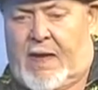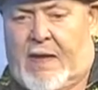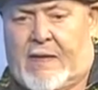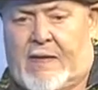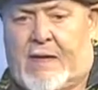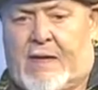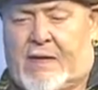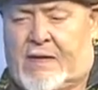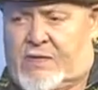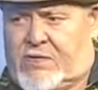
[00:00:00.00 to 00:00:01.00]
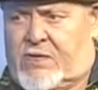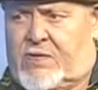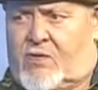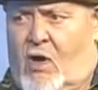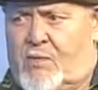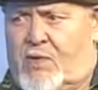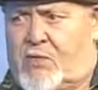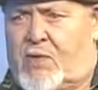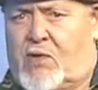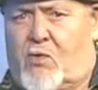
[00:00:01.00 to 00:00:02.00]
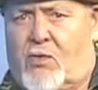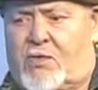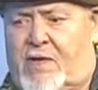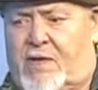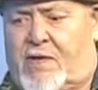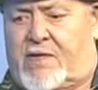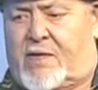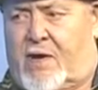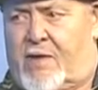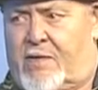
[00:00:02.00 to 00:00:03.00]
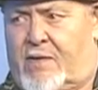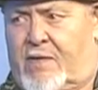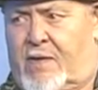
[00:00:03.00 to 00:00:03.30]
and she taught me 3 chords on the guitar.